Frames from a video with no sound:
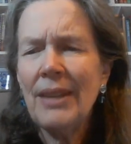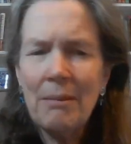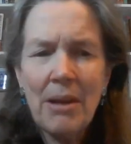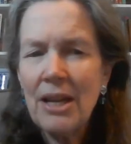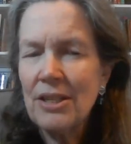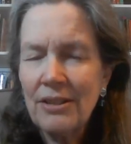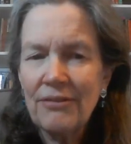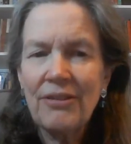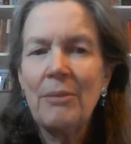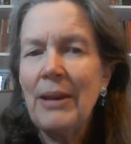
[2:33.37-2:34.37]
Imagine the
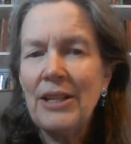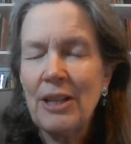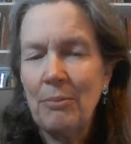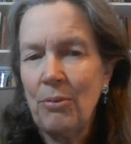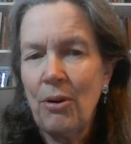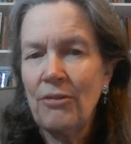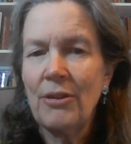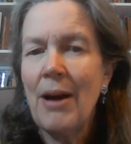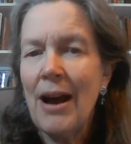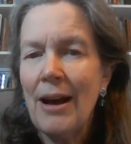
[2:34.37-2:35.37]
front page uproar
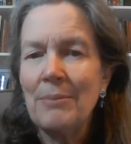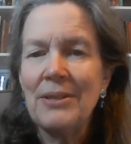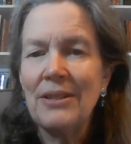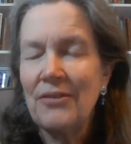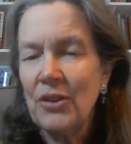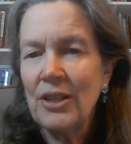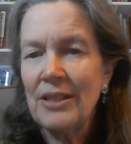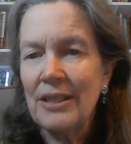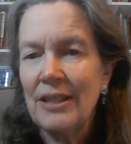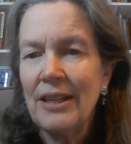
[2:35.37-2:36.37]
from Hobbs and
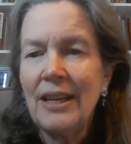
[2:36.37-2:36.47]
Ferguson